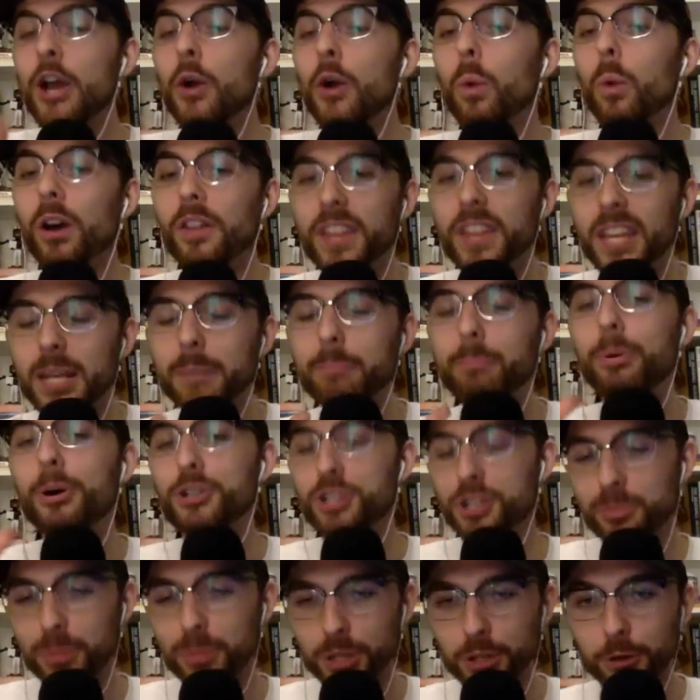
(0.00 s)
well, they can
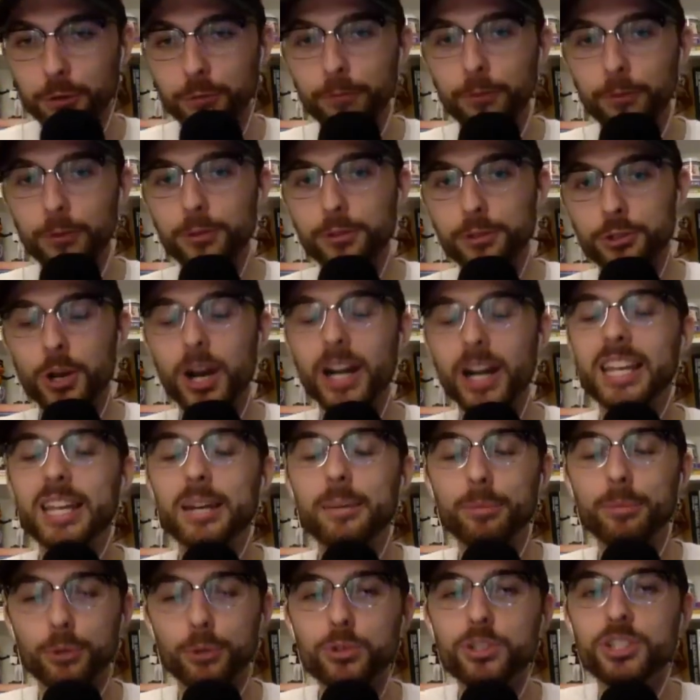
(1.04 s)
push him a little further, try to get him through